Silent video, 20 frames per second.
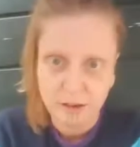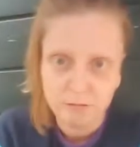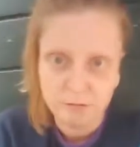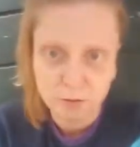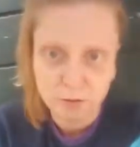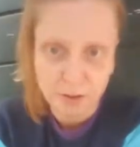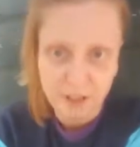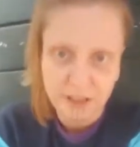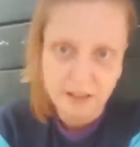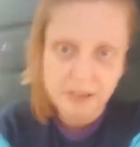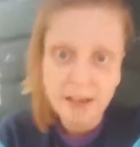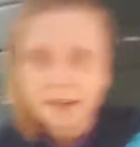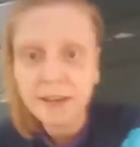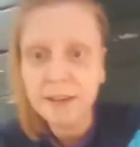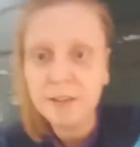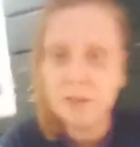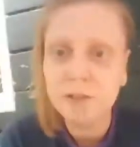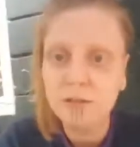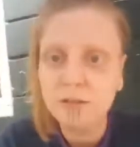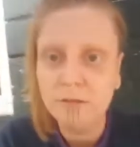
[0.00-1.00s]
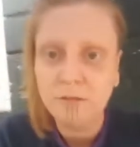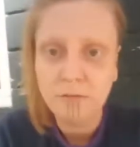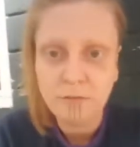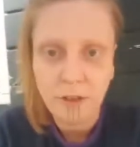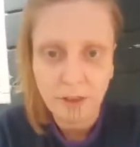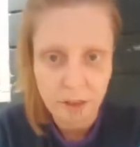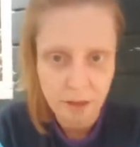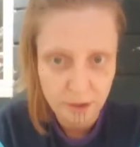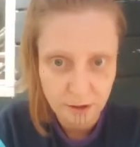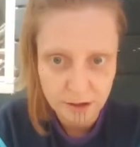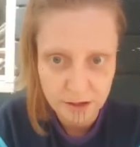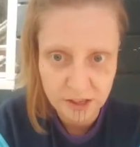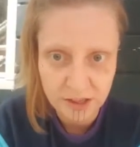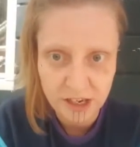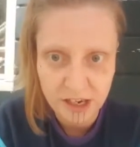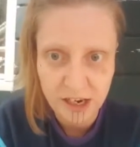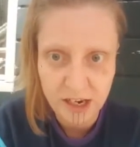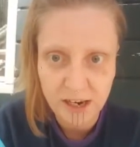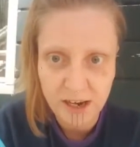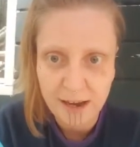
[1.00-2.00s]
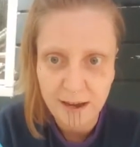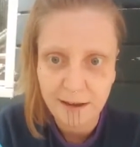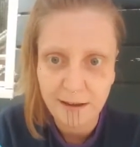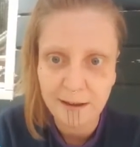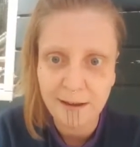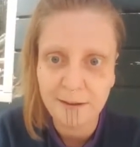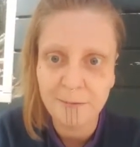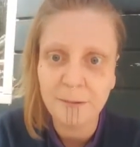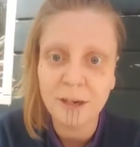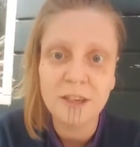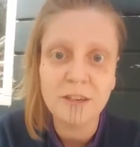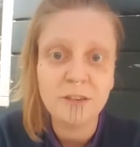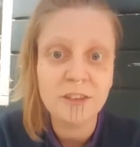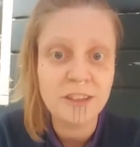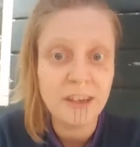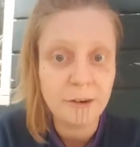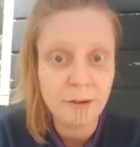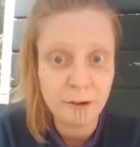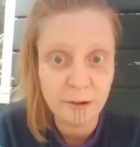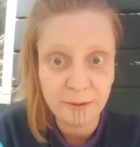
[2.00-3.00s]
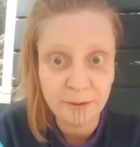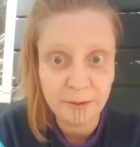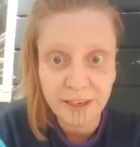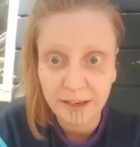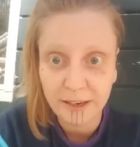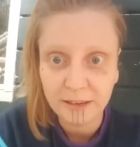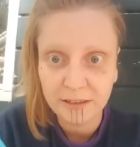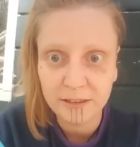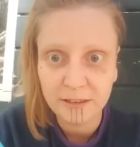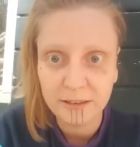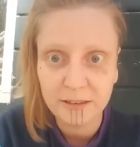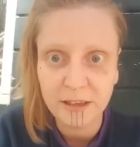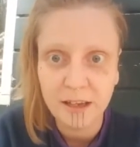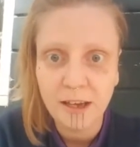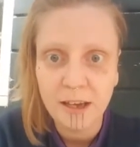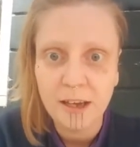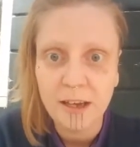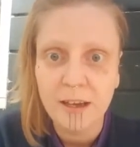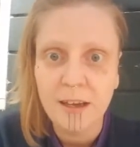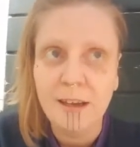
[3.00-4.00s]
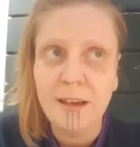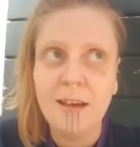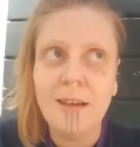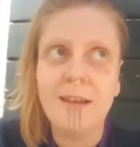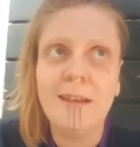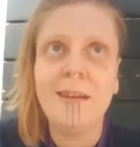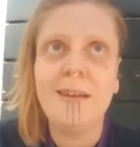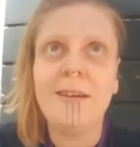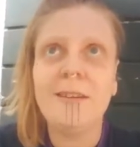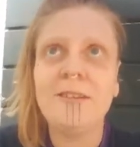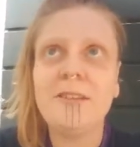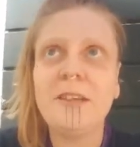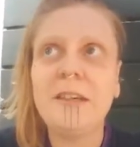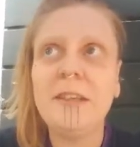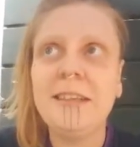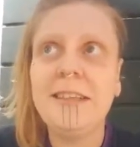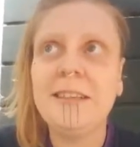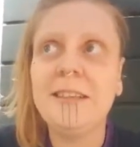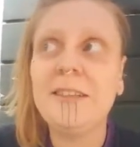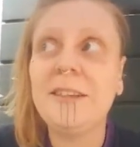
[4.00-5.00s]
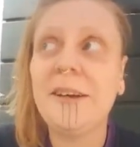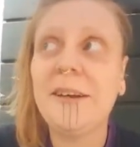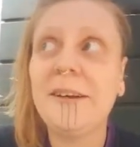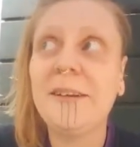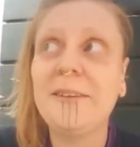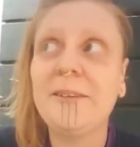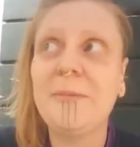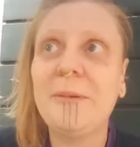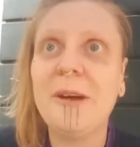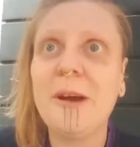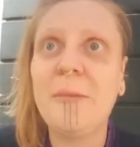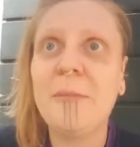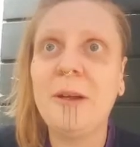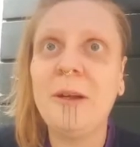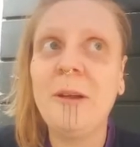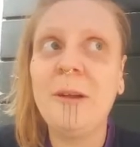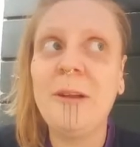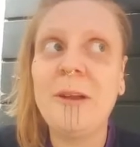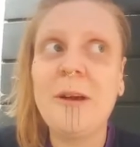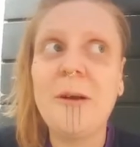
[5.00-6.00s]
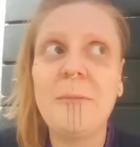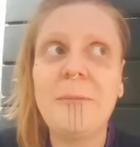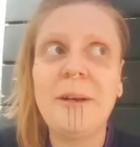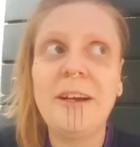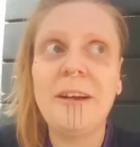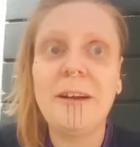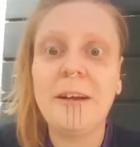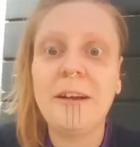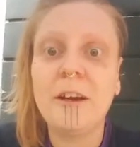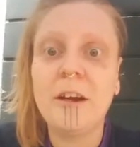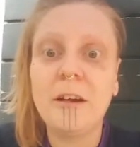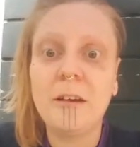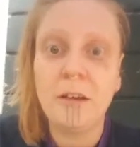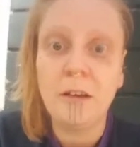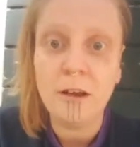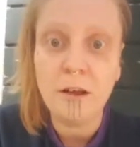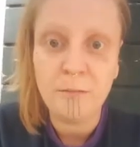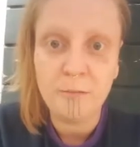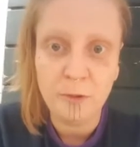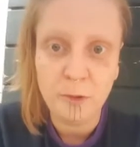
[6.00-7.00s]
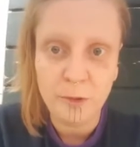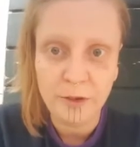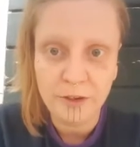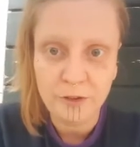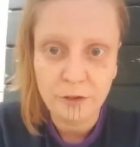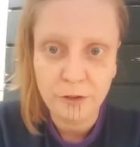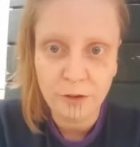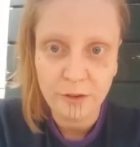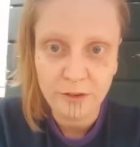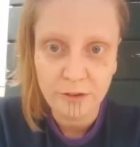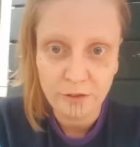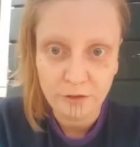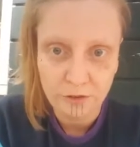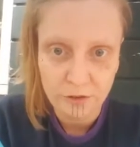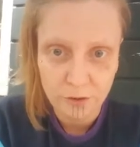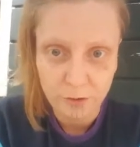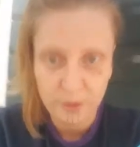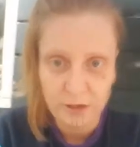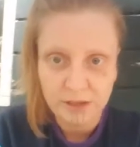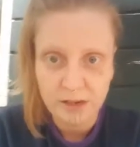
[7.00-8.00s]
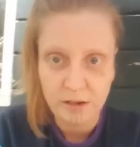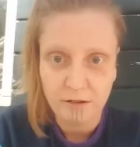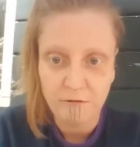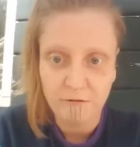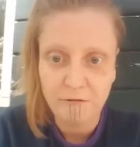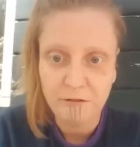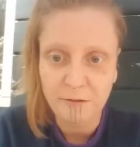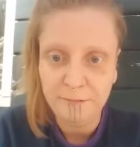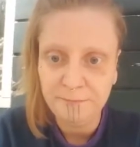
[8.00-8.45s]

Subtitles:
29, 30, and my tarot readings suddenly started to become a lot better. I got a lot more intuitive.